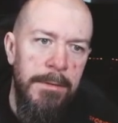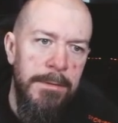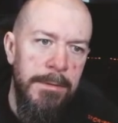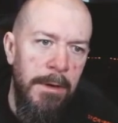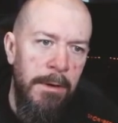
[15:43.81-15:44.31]

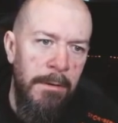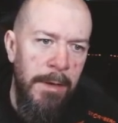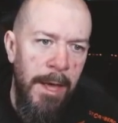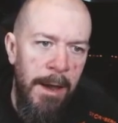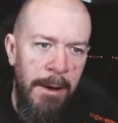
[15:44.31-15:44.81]
So
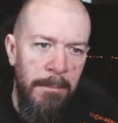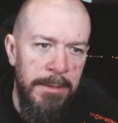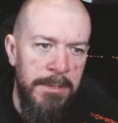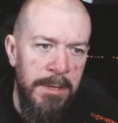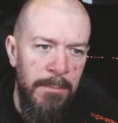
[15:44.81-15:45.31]
here I
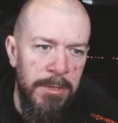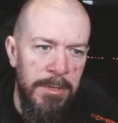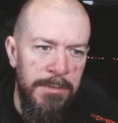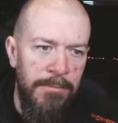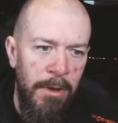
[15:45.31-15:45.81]
will simply
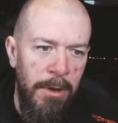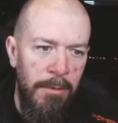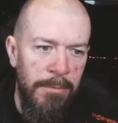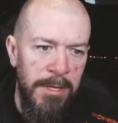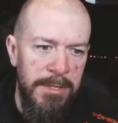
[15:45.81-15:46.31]
just
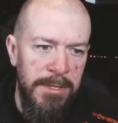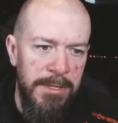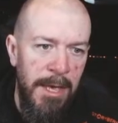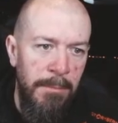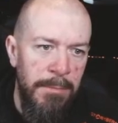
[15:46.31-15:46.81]
follow these
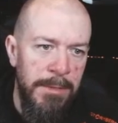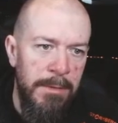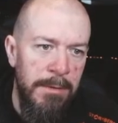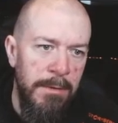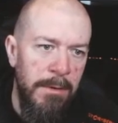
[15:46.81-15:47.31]

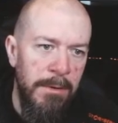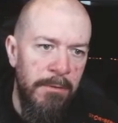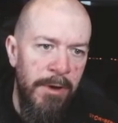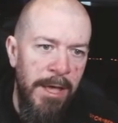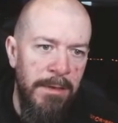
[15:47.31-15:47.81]
steps. I'm gonna
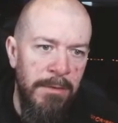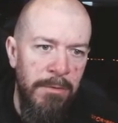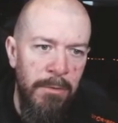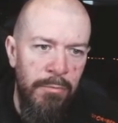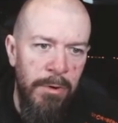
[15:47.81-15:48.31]
create a
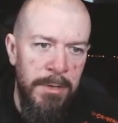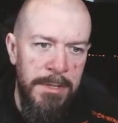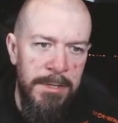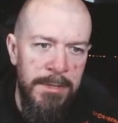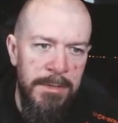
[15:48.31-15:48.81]
new
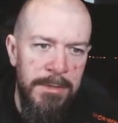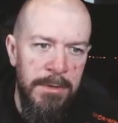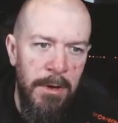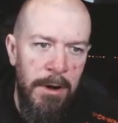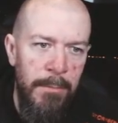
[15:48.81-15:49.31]
processed
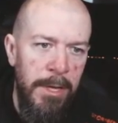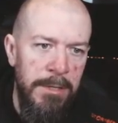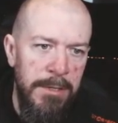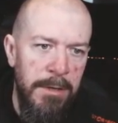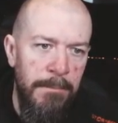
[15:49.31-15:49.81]
star
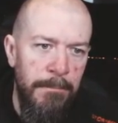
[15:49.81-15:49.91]
mask.